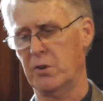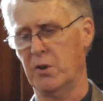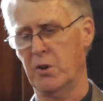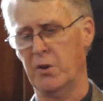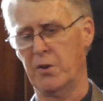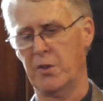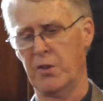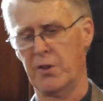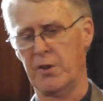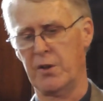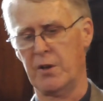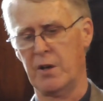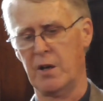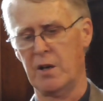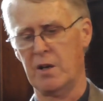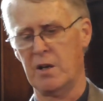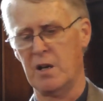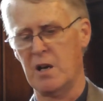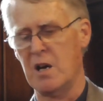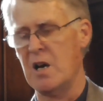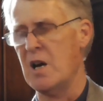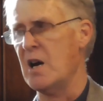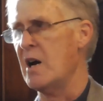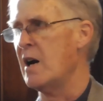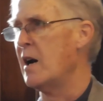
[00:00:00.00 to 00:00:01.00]
earth.
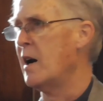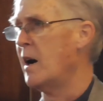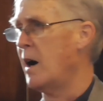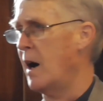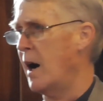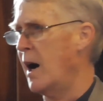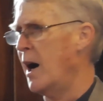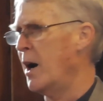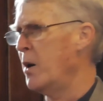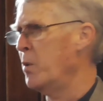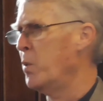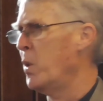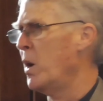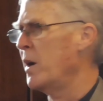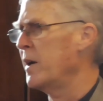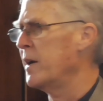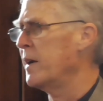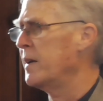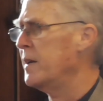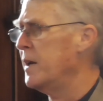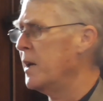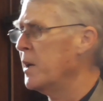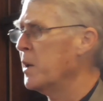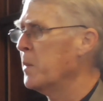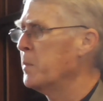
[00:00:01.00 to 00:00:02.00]
I
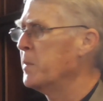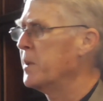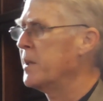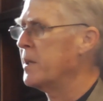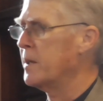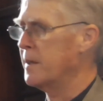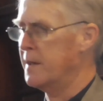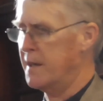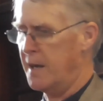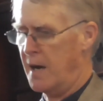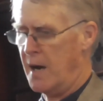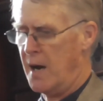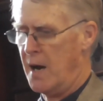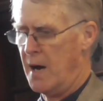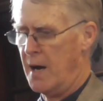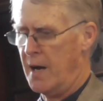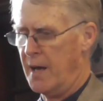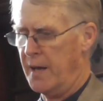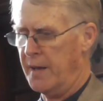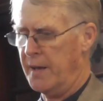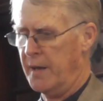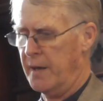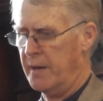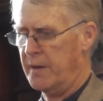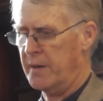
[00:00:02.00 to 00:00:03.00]
wanted him to
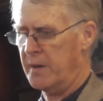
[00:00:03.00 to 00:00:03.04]
die.